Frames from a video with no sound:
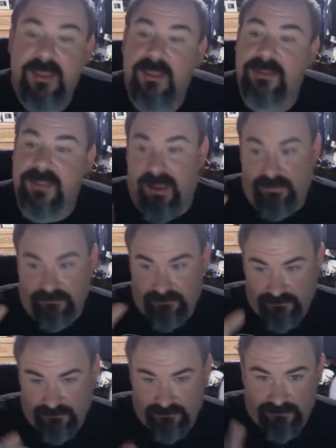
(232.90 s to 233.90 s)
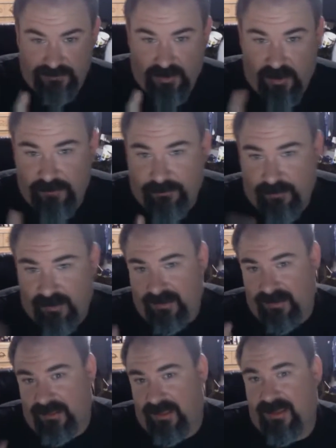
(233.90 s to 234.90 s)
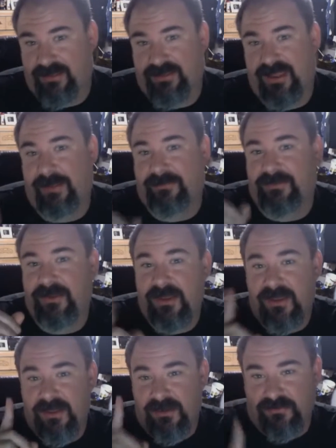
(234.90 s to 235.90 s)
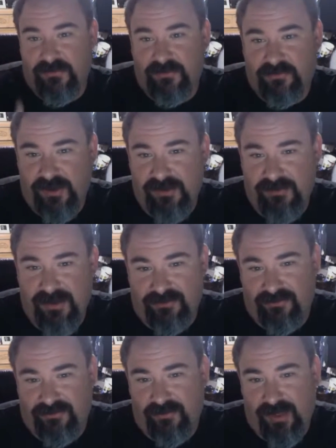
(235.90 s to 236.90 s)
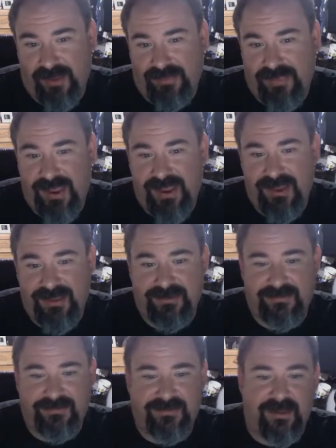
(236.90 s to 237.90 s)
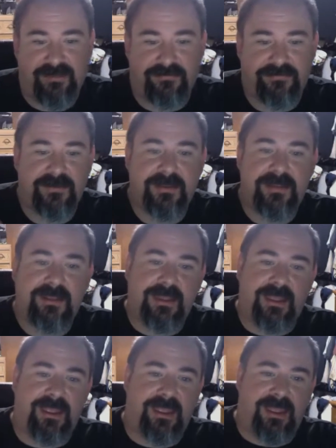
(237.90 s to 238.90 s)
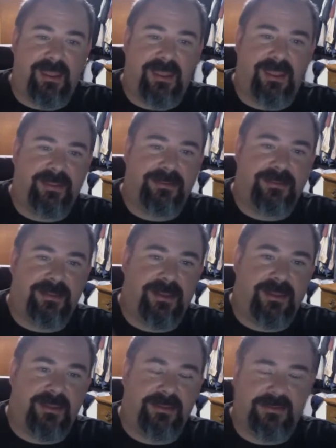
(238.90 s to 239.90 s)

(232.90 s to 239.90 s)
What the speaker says: Now, the hard part, and a lot of times new screenwriters don't like thinking of this stuff, and they